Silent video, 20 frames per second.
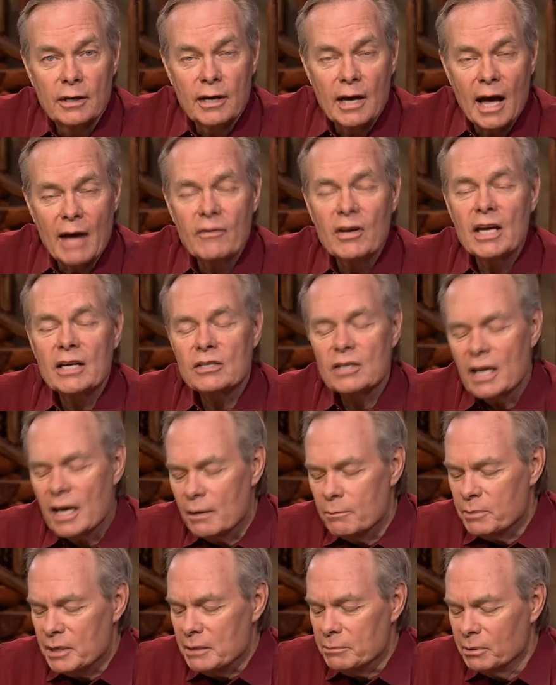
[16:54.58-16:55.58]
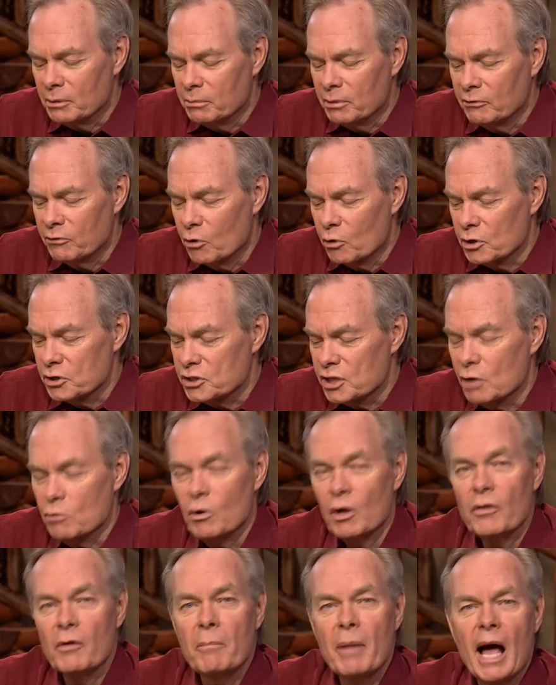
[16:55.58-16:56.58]
I've actually had people before say,
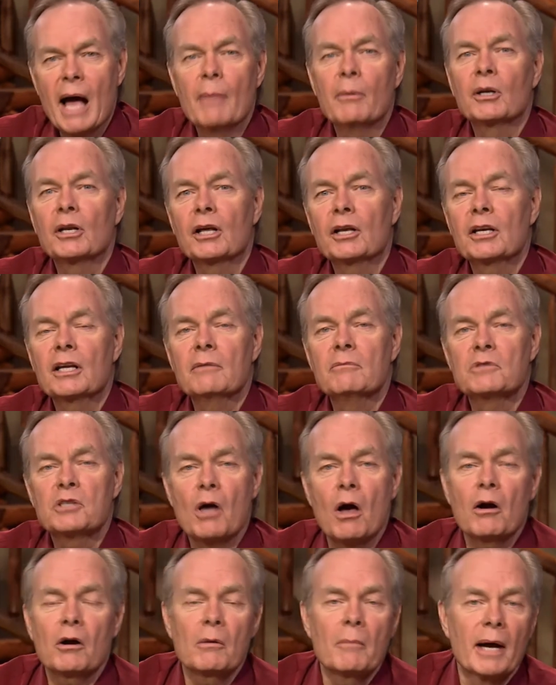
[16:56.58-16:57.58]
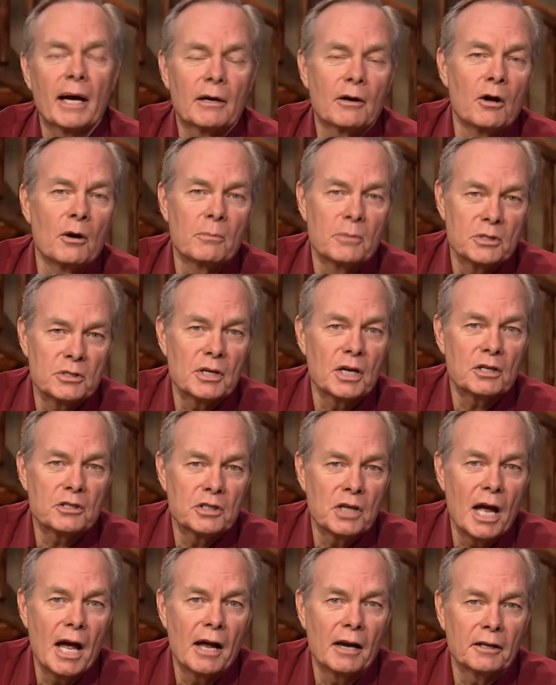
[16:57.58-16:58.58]
well, the Bible doesn't even talk about
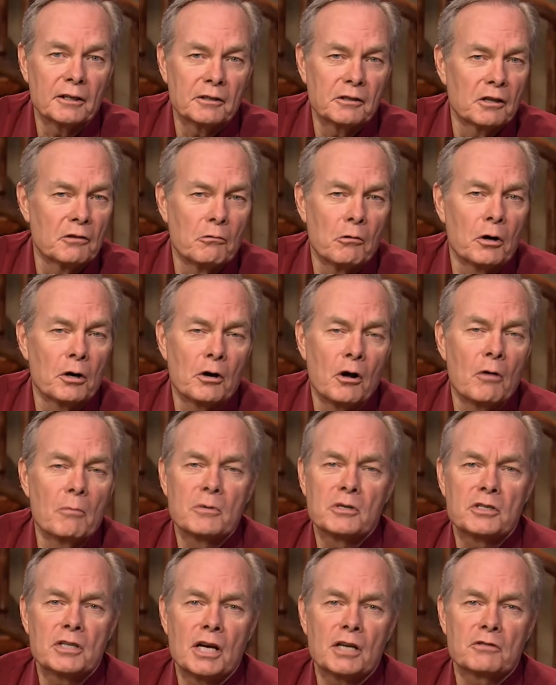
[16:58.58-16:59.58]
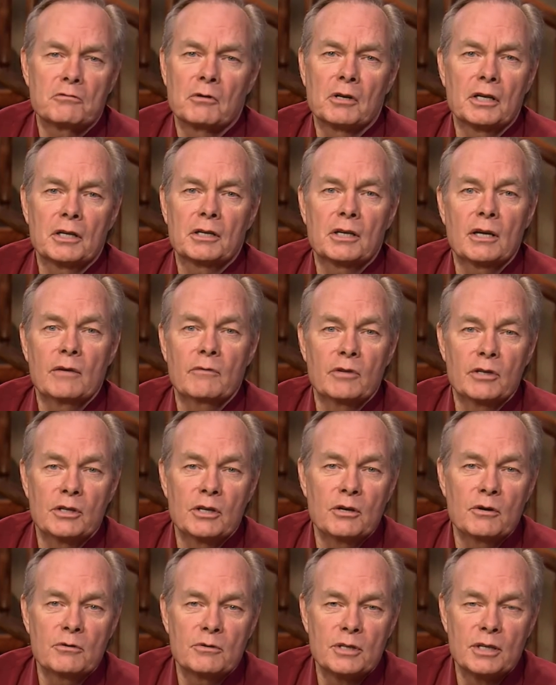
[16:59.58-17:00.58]
homosexuality. The word homosexual isn't even
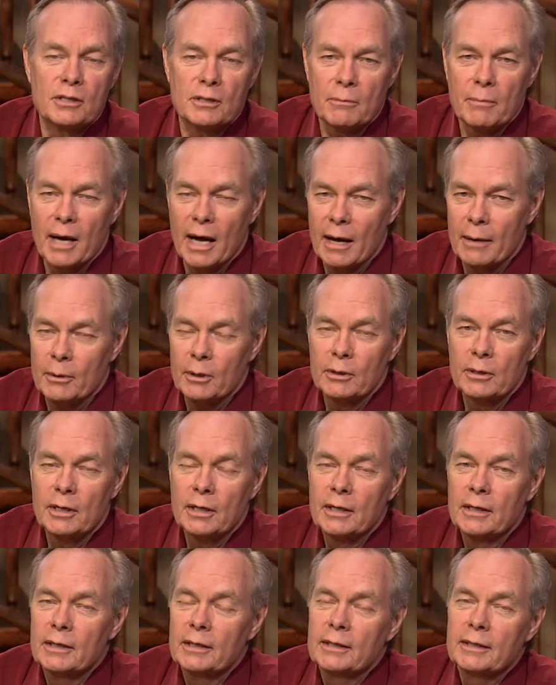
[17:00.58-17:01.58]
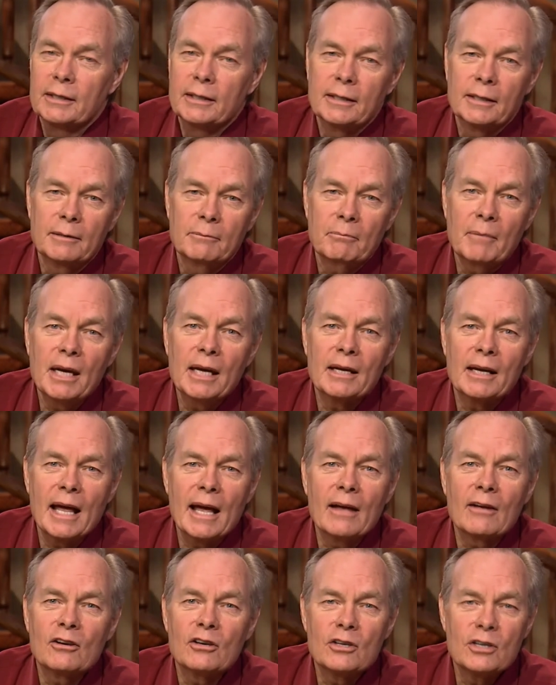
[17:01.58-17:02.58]
used in the Bible. Man,
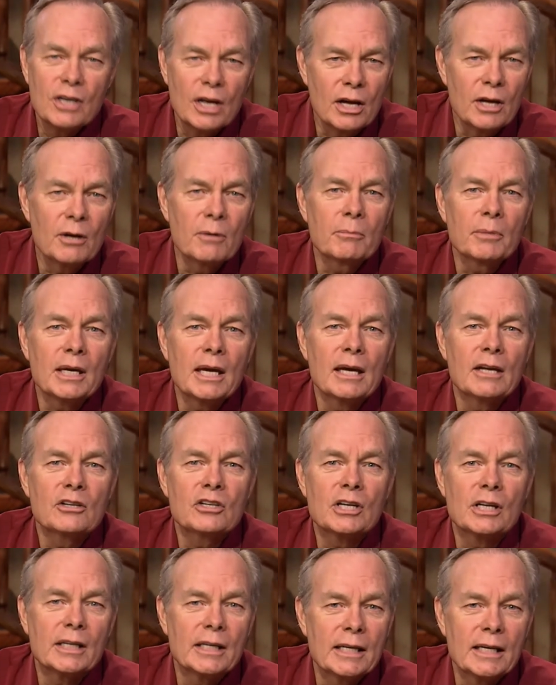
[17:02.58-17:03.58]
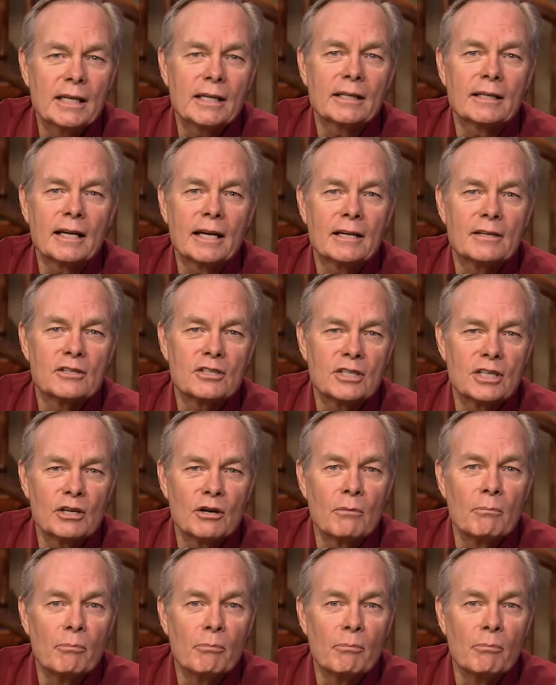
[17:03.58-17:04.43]
how dumb can you get and still